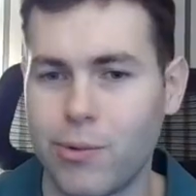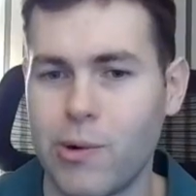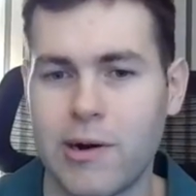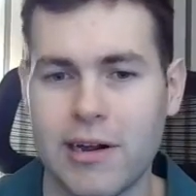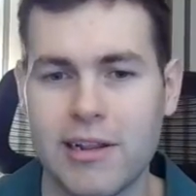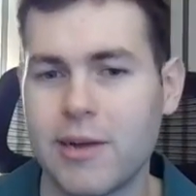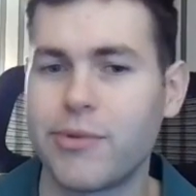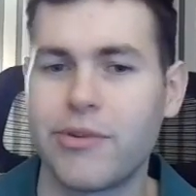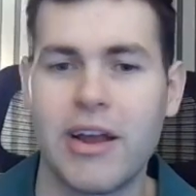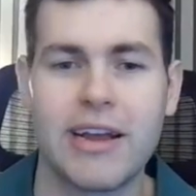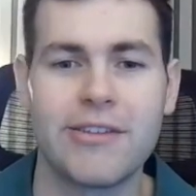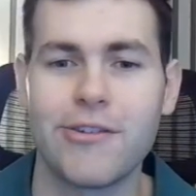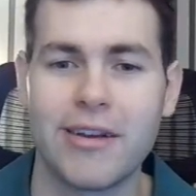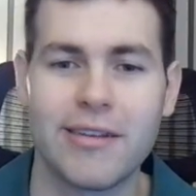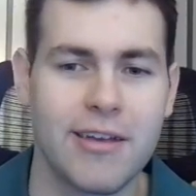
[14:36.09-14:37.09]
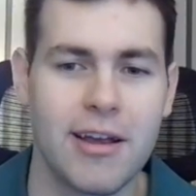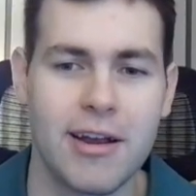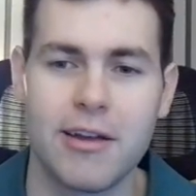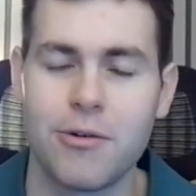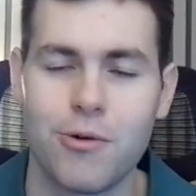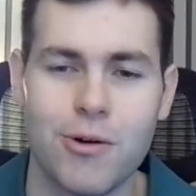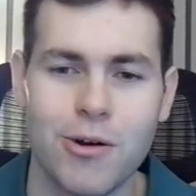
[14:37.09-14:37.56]
we want clips answering
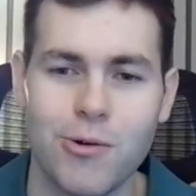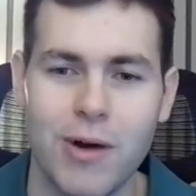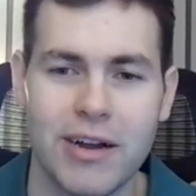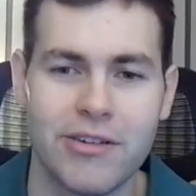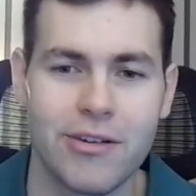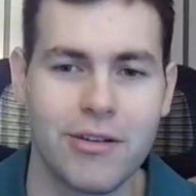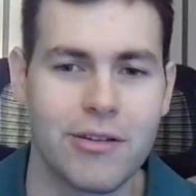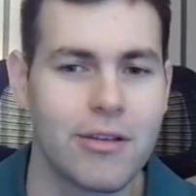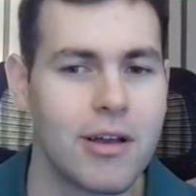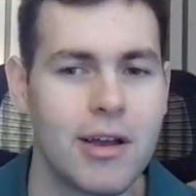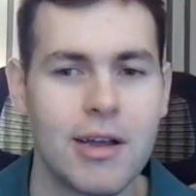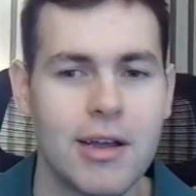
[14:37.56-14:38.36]
second order questions,